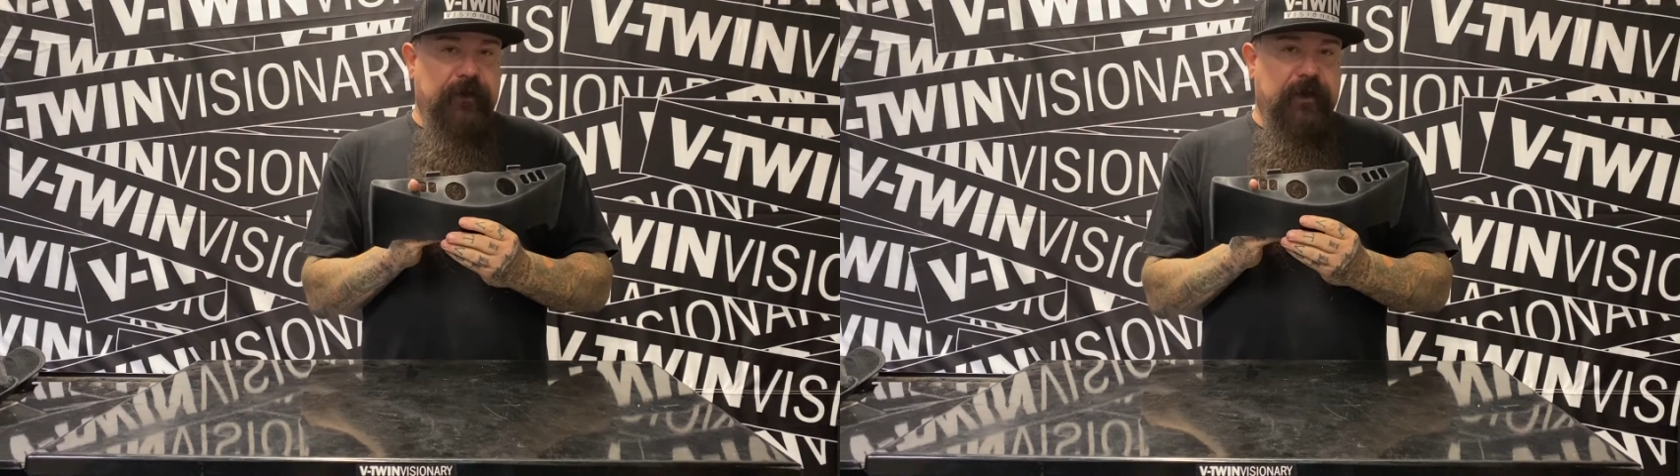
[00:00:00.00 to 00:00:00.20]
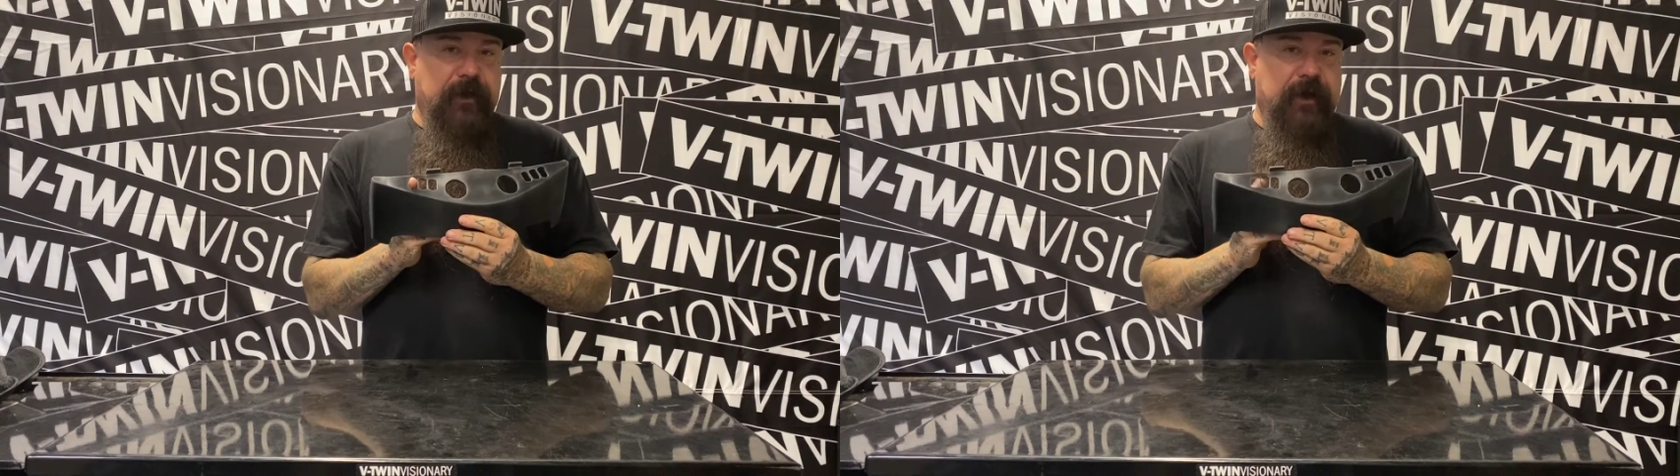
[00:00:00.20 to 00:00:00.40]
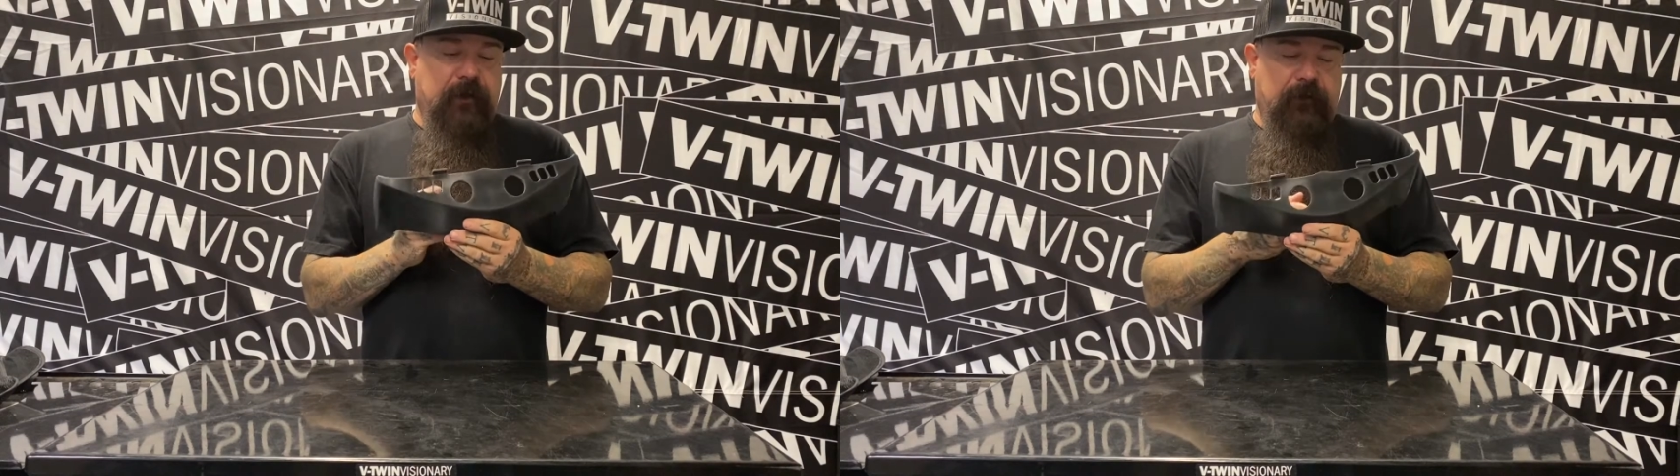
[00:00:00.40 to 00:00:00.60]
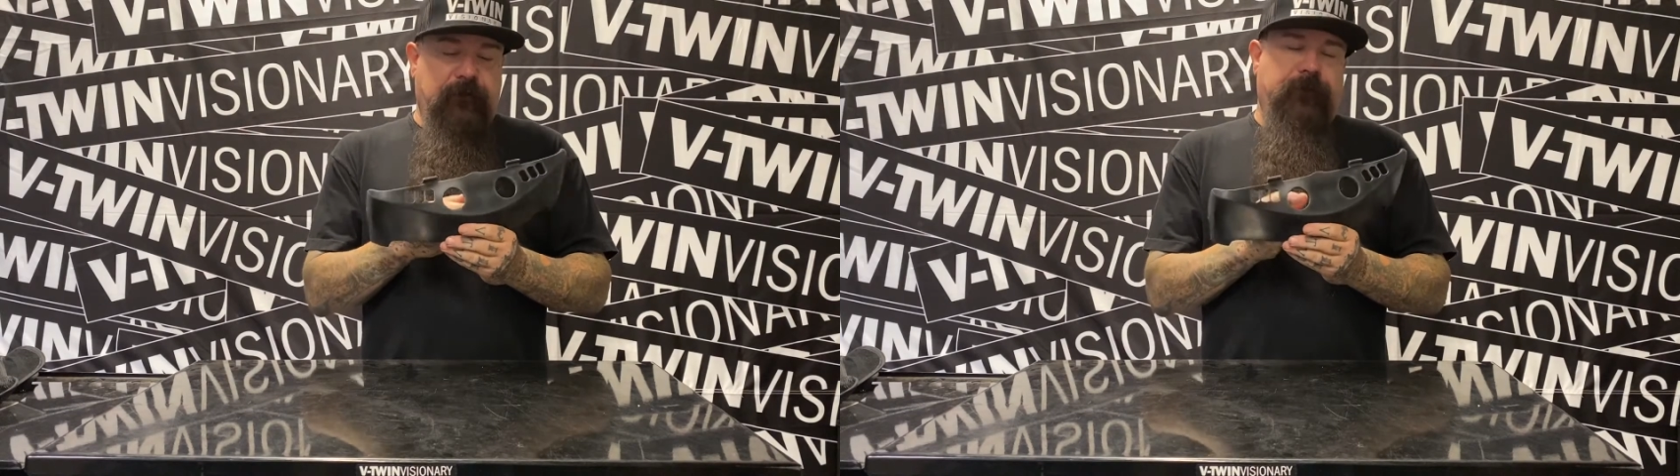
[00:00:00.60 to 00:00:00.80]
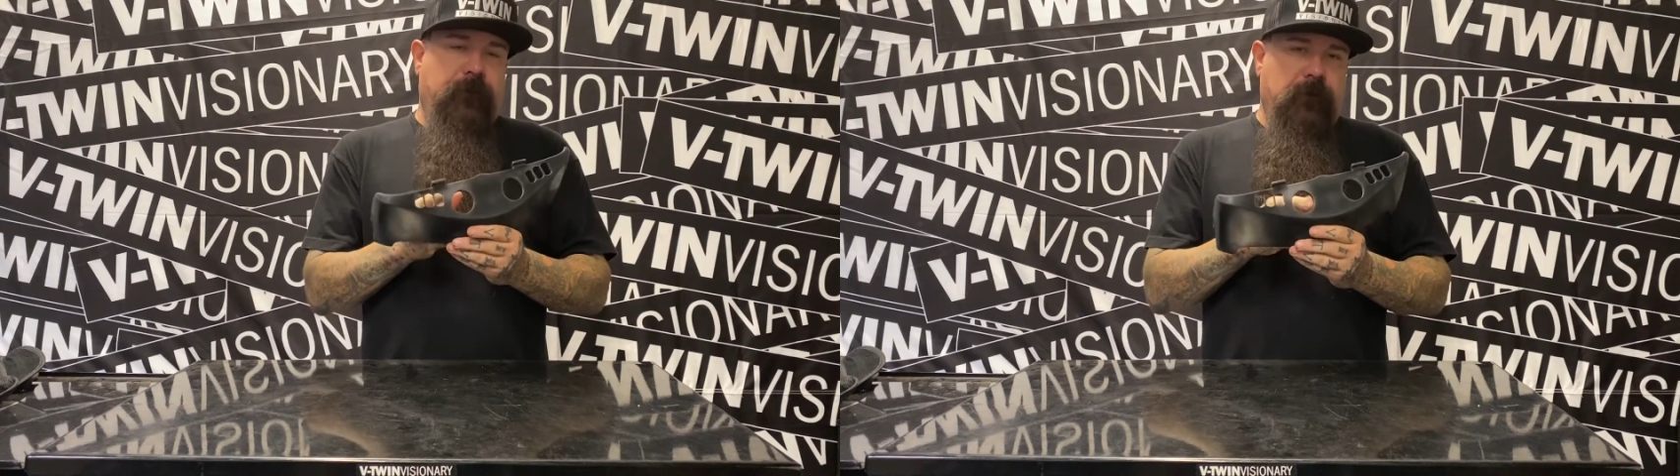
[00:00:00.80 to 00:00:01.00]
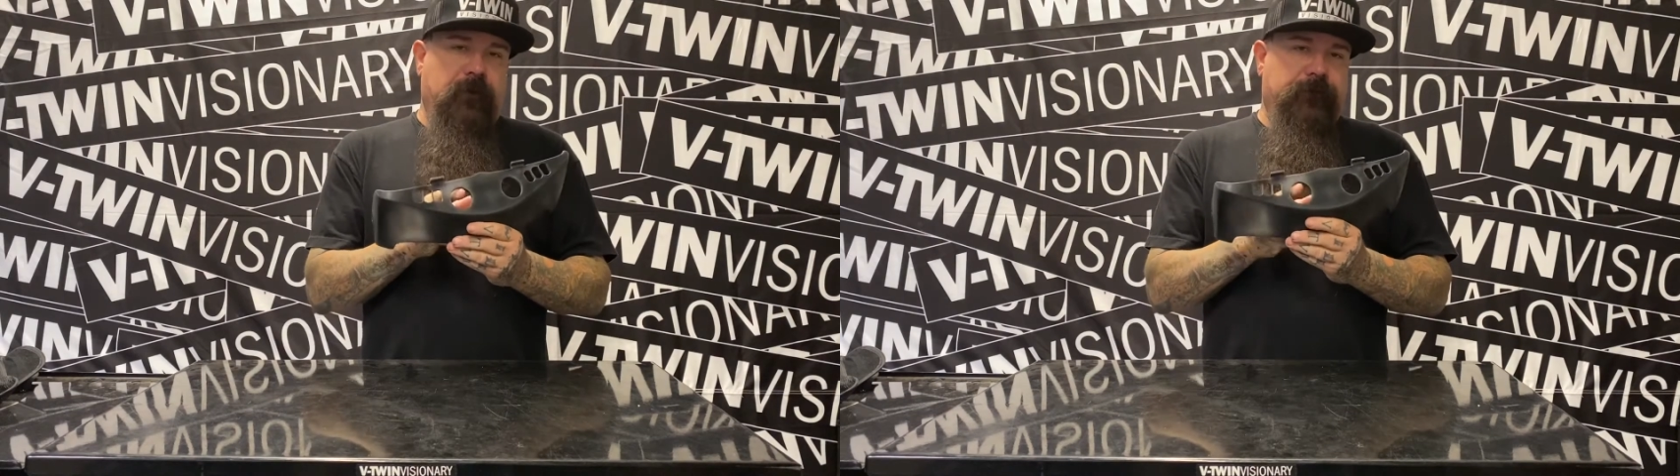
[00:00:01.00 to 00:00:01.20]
the cutouts for,